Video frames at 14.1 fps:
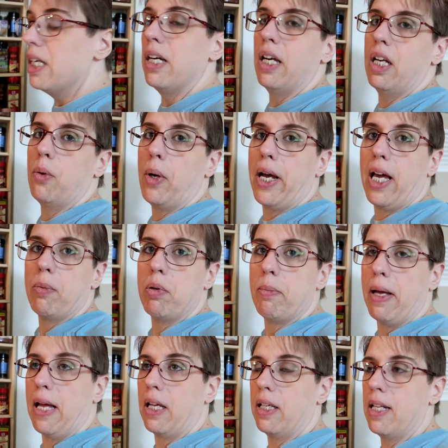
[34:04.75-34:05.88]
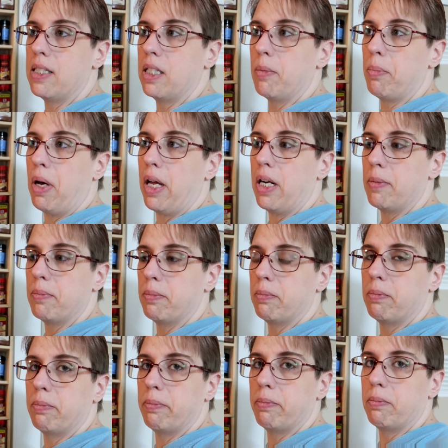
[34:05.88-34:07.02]
Anyway, I gotta put my Instant Pot up,
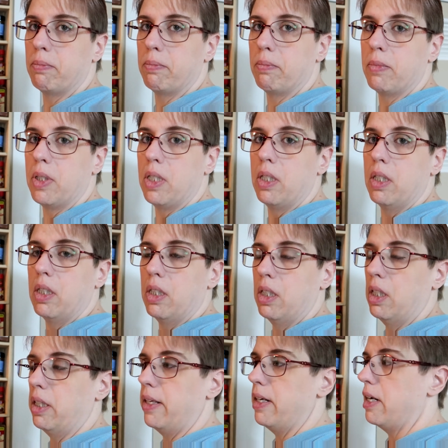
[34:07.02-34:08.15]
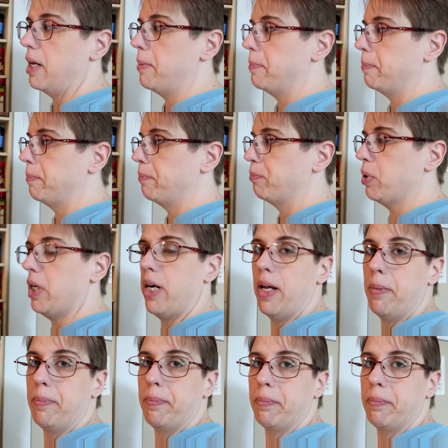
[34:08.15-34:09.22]
clean it up, put it up.